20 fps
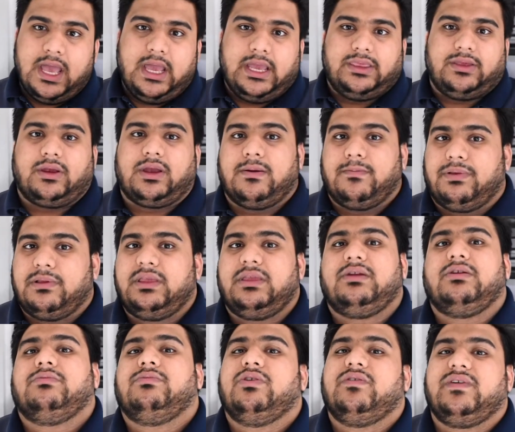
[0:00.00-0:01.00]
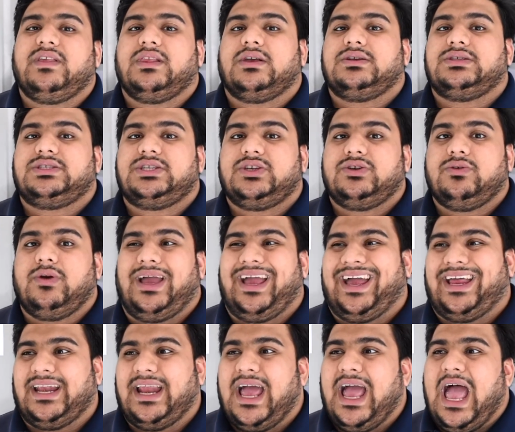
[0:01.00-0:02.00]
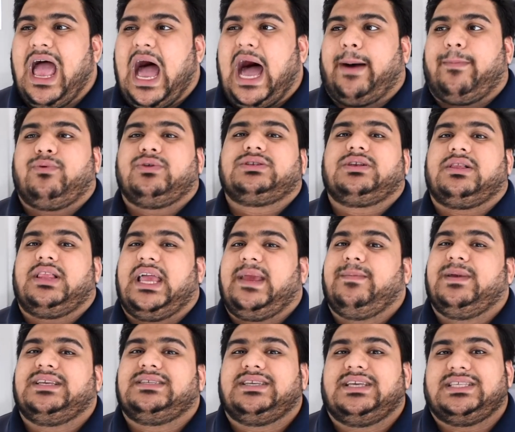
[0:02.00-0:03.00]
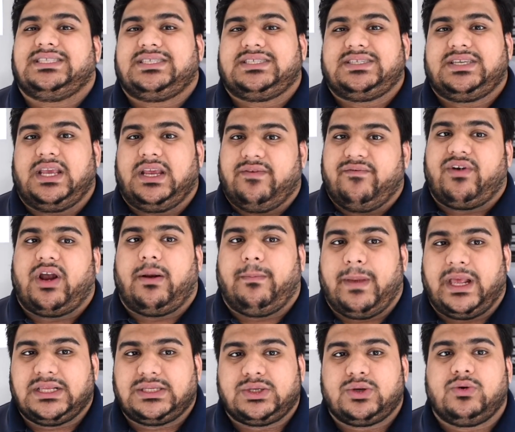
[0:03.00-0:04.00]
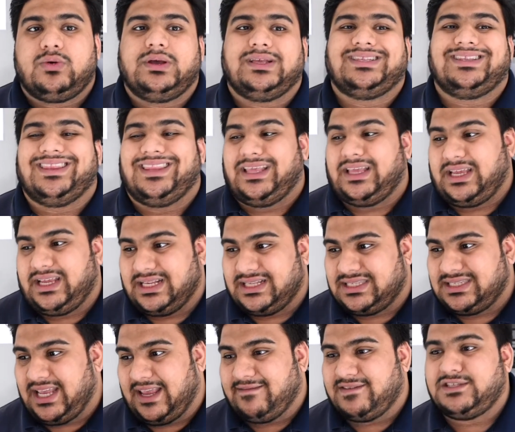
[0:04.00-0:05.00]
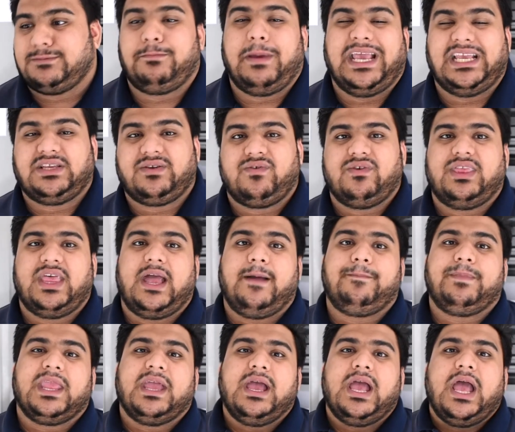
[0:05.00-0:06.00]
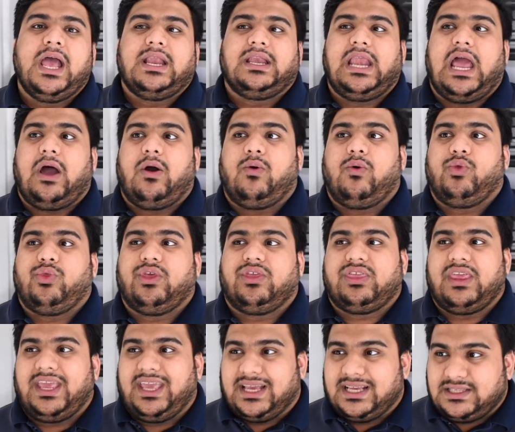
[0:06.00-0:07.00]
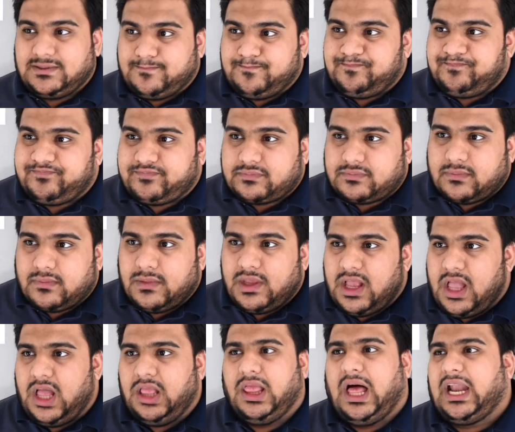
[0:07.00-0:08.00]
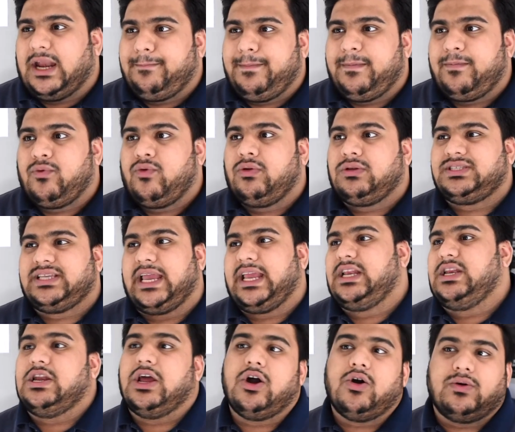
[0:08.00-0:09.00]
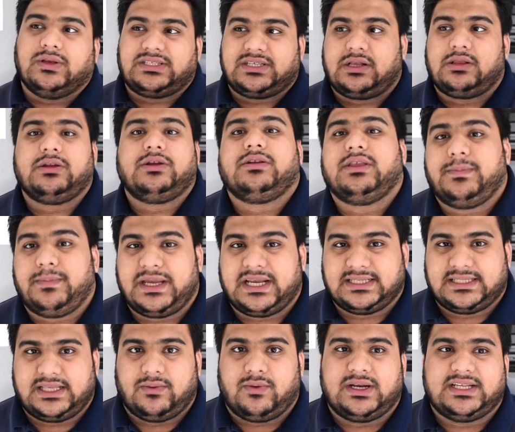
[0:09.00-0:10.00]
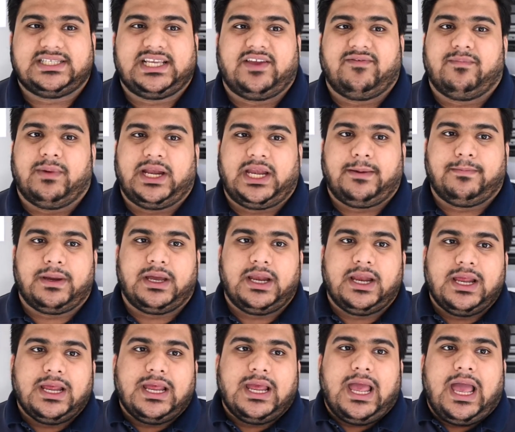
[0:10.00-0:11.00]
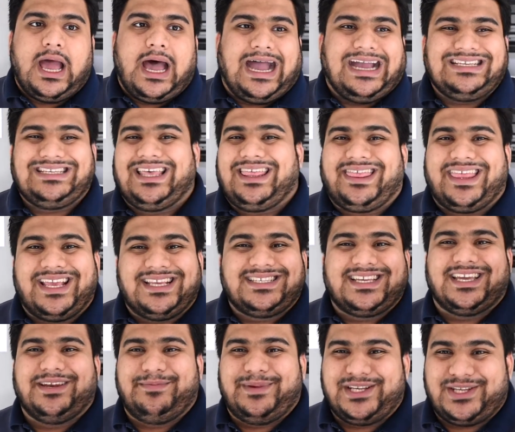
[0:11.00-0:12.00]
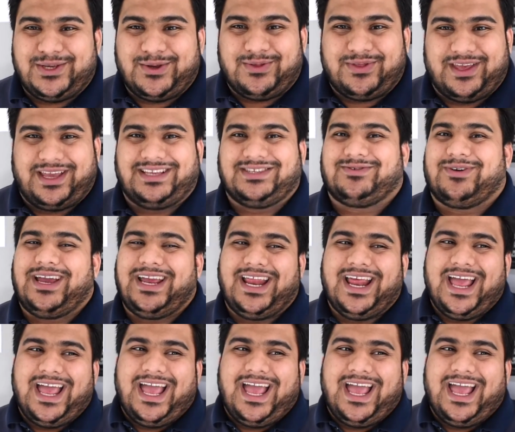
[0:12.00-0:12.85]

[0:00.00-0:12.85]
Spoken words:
they're completely removing those two, and Apple's claim is it's environmental, it saves space for them. Now, the thing is, a lot of people will say, no, it's clearly because they want to save money, but I say things can be two things, right?